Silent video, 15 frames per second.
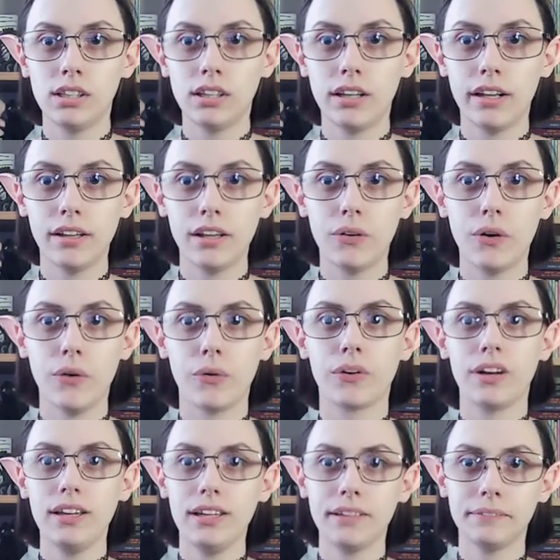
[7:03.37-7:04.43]
Hello,
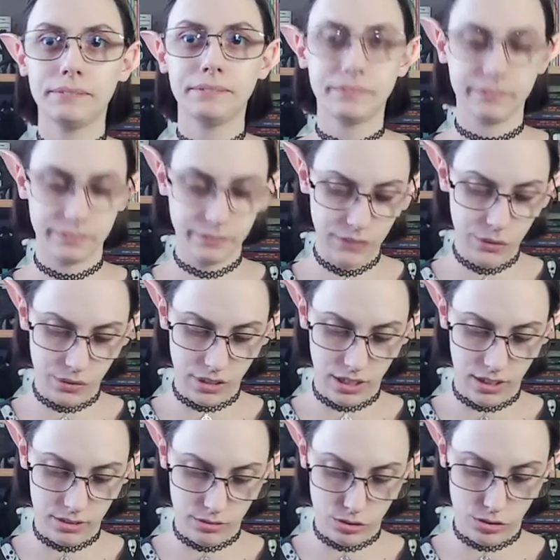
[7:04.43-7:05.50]
Ori. Okay,
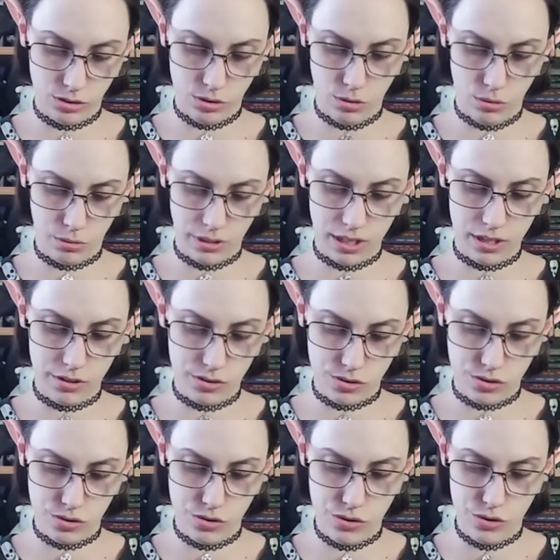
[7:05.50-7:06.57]
so let us
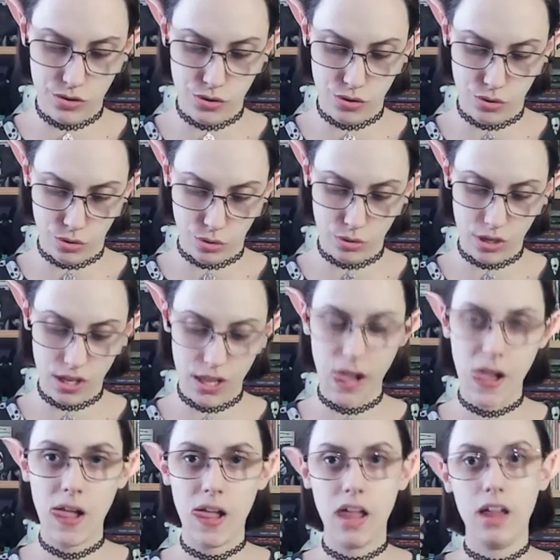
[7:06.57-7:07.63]
do
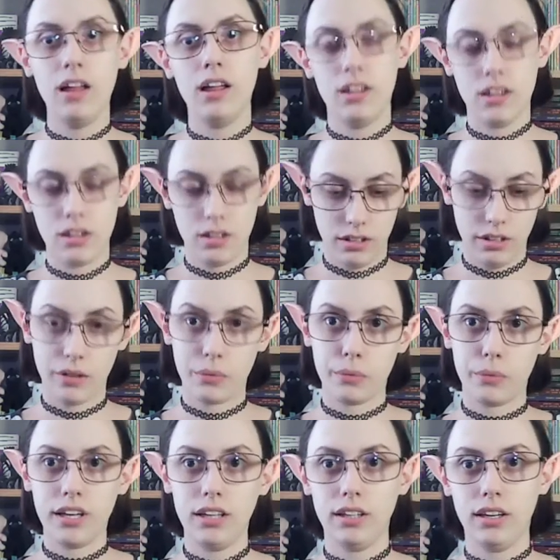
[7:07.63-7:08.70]
a
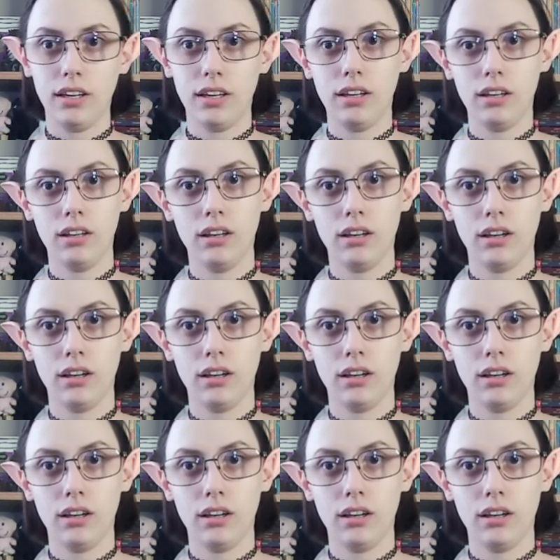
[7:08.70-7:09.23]
reading.